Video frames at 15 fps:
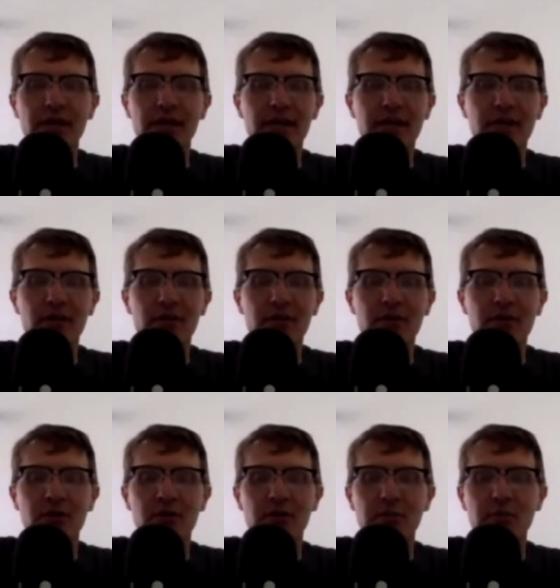on
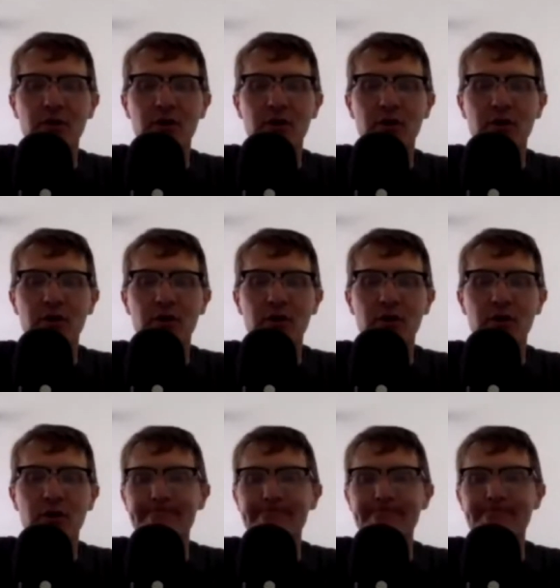uh, on the
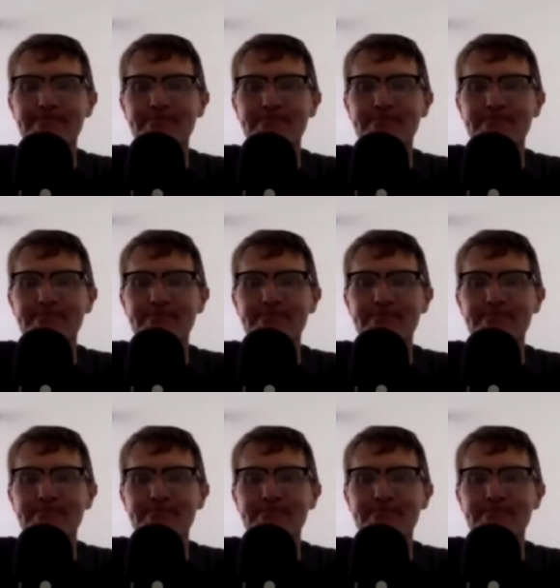broadcast.